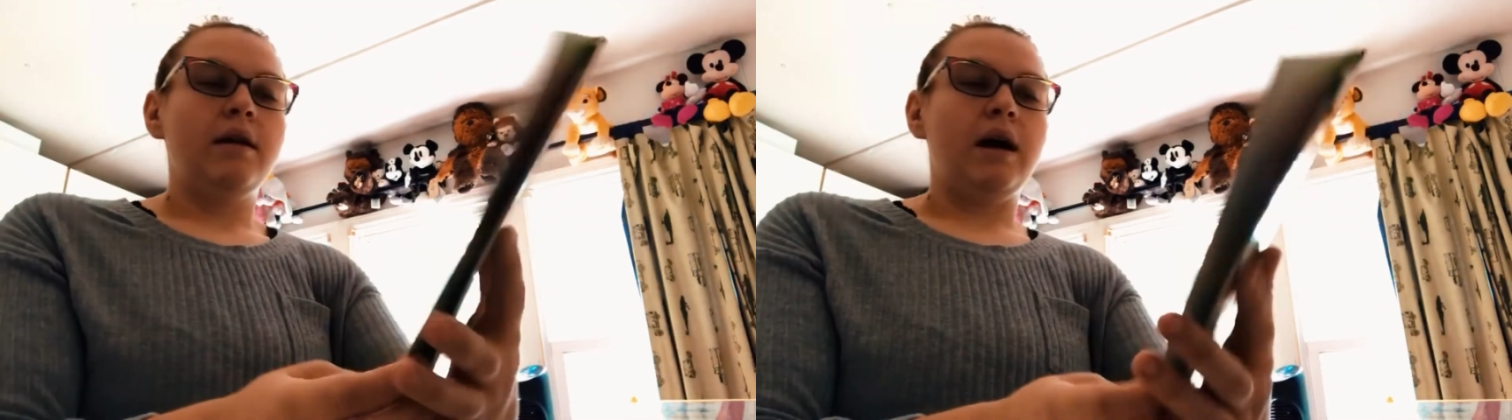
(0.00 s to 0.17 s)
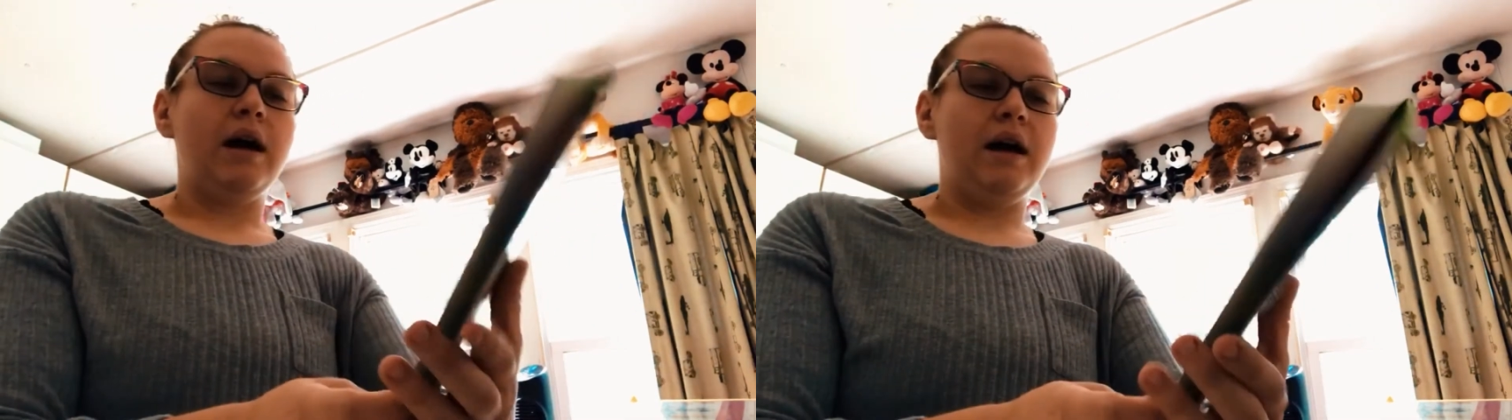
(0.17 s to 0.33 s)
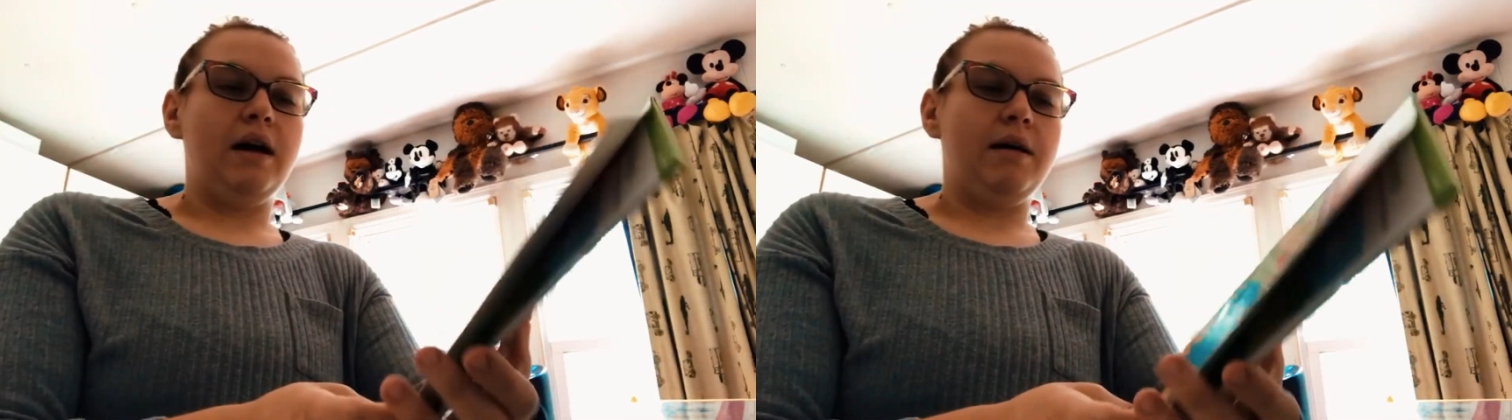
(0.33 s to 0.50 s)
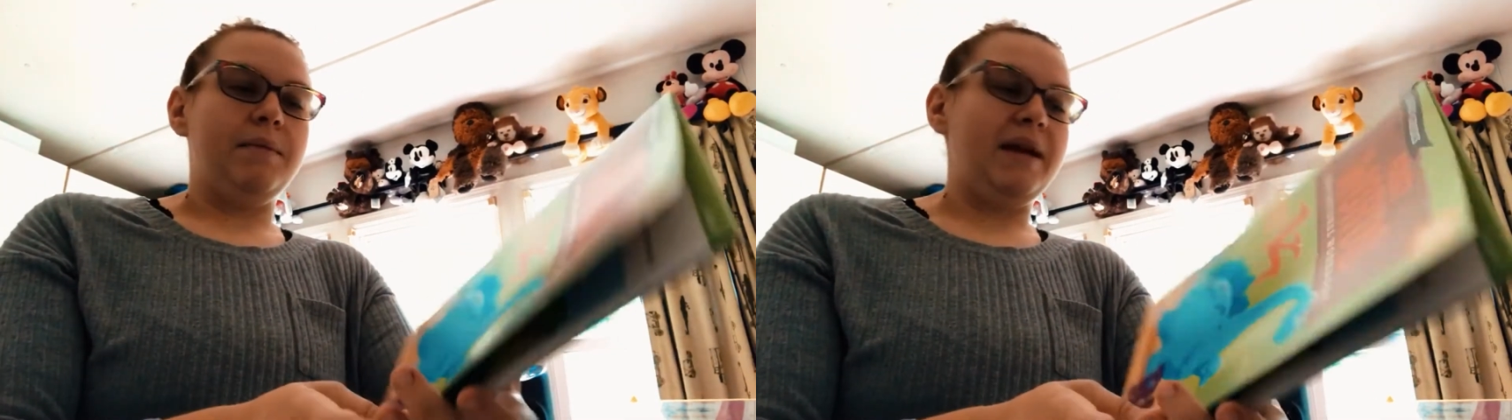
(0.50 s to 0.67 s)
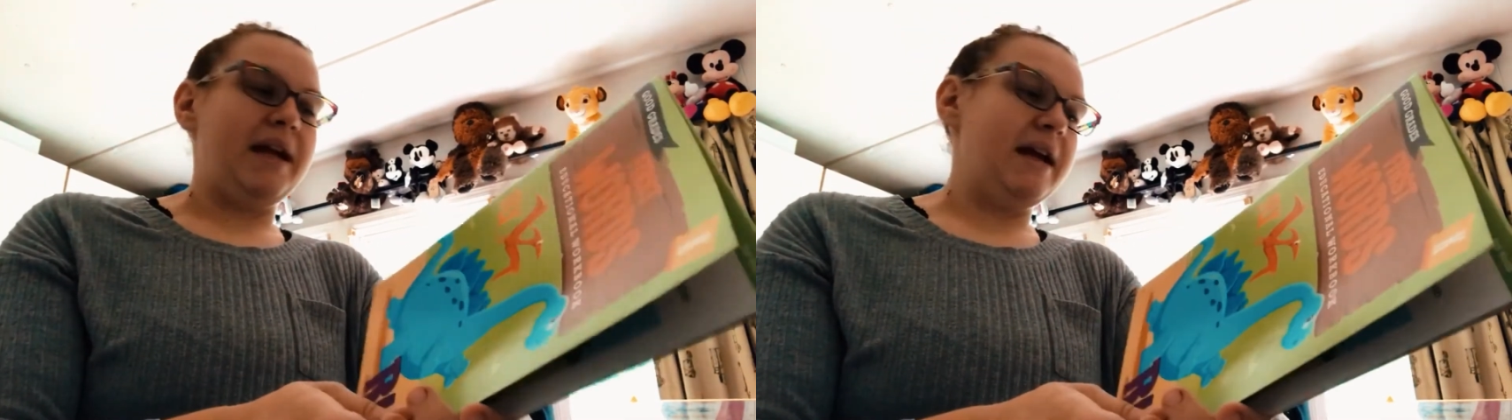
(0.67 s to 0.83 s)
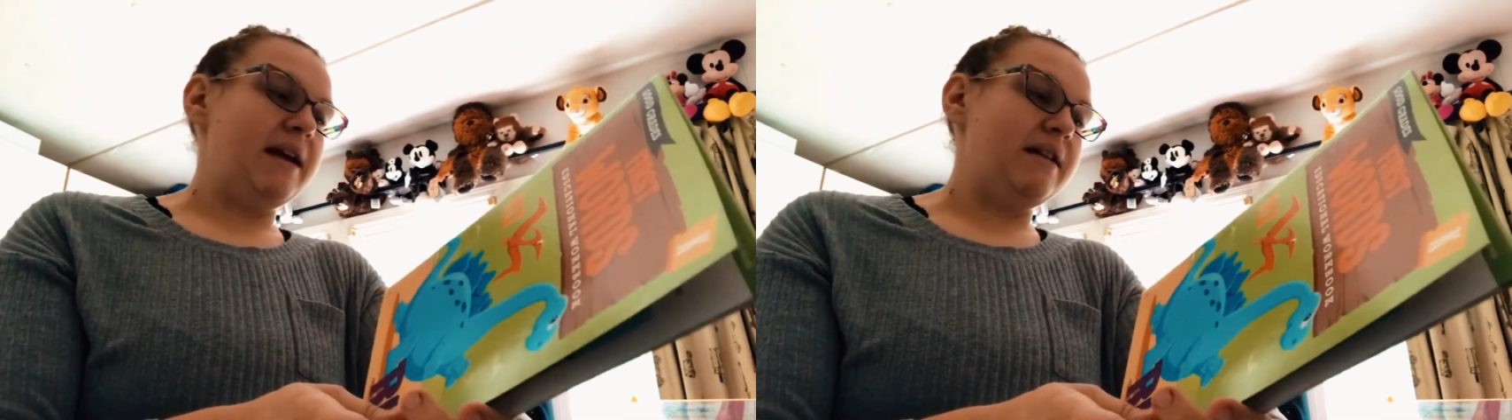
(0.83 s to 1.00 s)

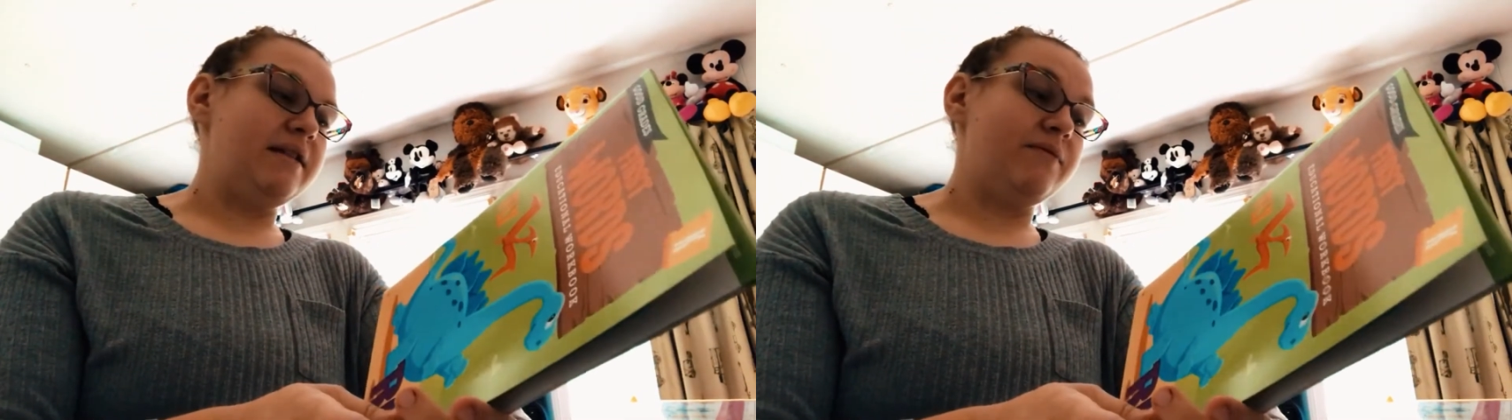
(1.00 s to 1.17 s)
And